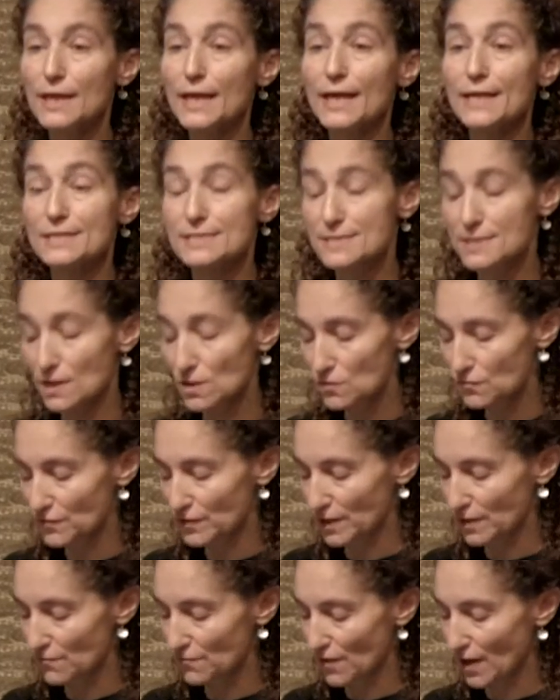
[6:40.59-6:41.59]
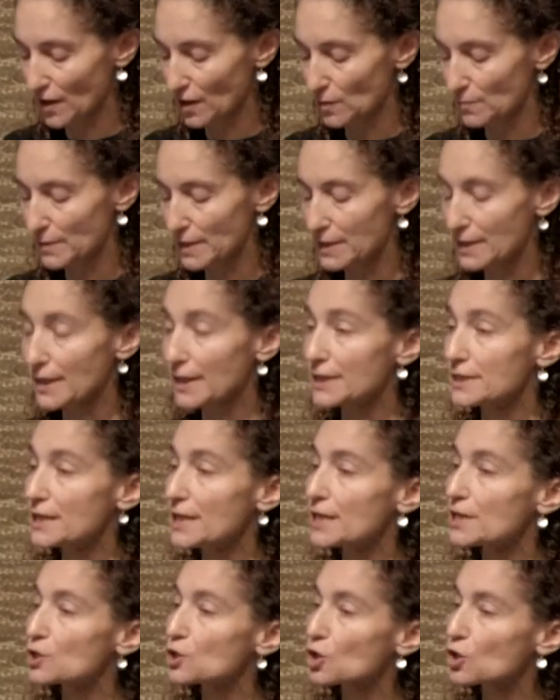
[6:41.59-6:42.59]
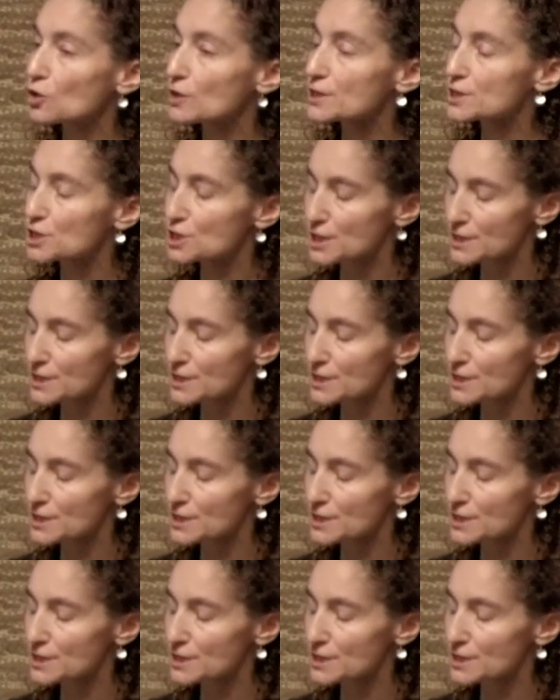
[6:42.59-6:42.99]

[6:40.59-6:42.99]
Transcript: Itself an environment, it encouraged,